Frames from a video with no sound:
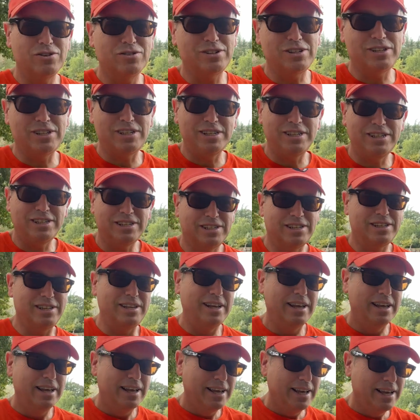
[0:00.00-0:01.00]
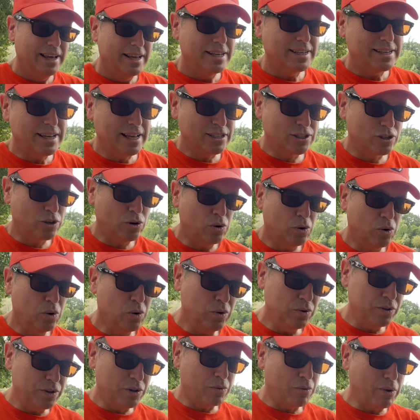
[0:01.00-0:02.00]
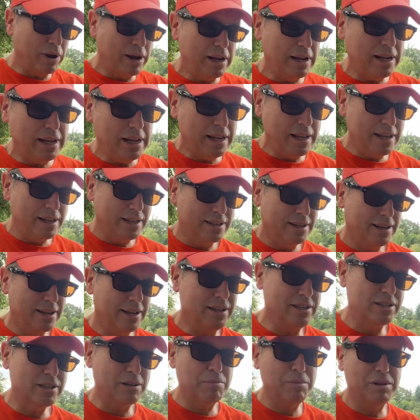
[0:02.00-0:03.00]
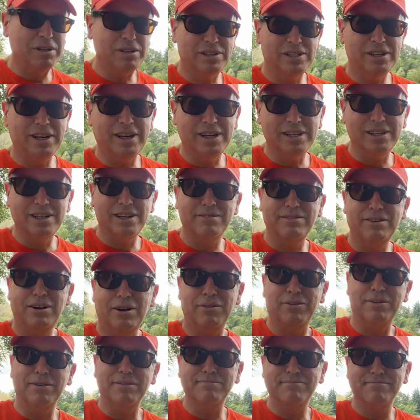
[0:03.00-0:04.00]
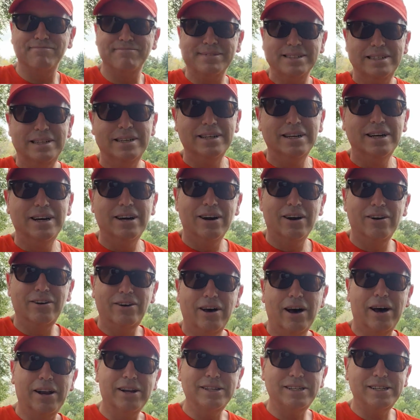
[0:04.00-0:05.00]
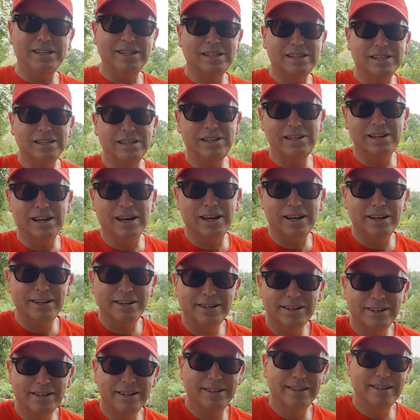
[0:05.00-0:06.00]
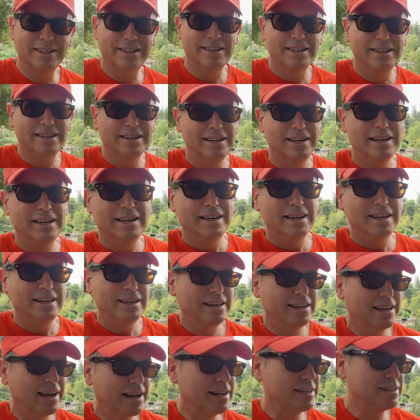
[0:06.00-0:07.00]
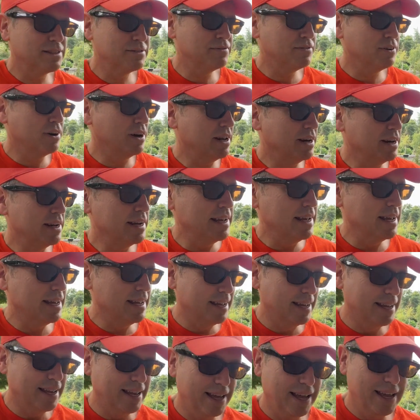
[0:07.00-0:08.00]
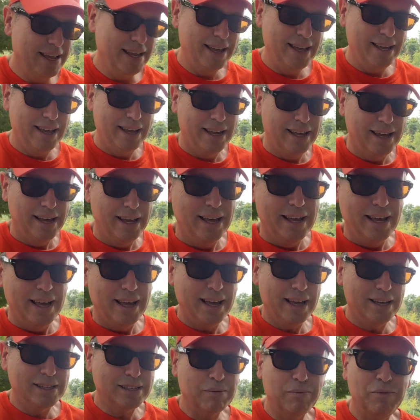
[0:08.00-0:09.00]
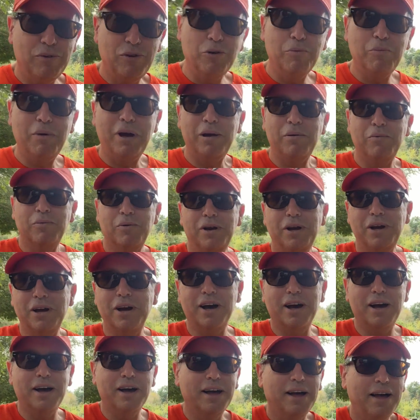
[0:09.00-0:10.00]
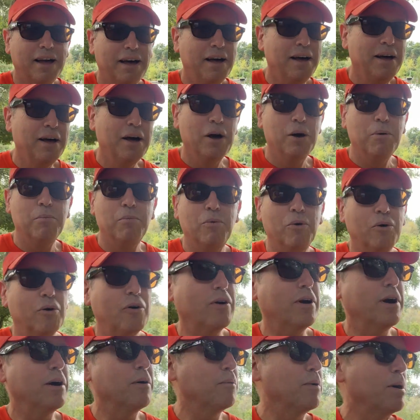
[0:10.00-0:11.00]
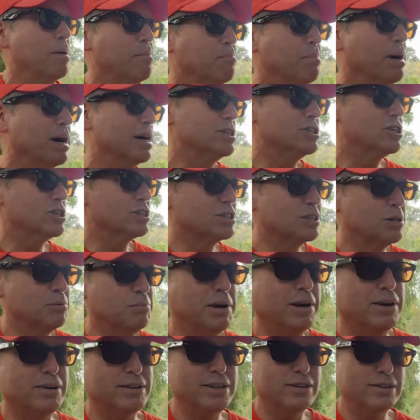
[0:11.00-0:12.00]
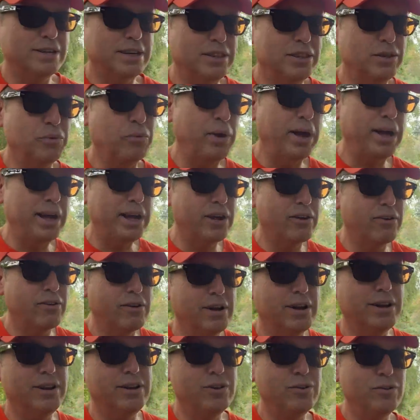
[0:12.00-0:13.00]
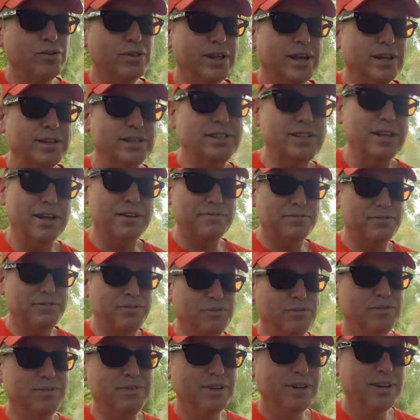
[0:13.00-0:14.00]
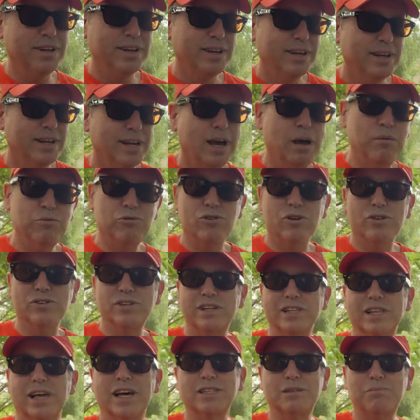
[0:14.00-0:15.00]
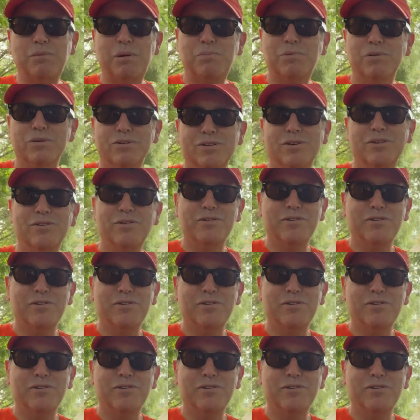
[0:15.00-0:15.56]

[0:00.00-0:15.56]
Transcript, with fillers: season, it gets cold and rainy, and some of these things, you know, are not as easily done, not as fun. Uh, some of you may be uh, more uh, rambunctious about you know getting the rain gear on and doing that stuff. And I'm sure I'll see lots of people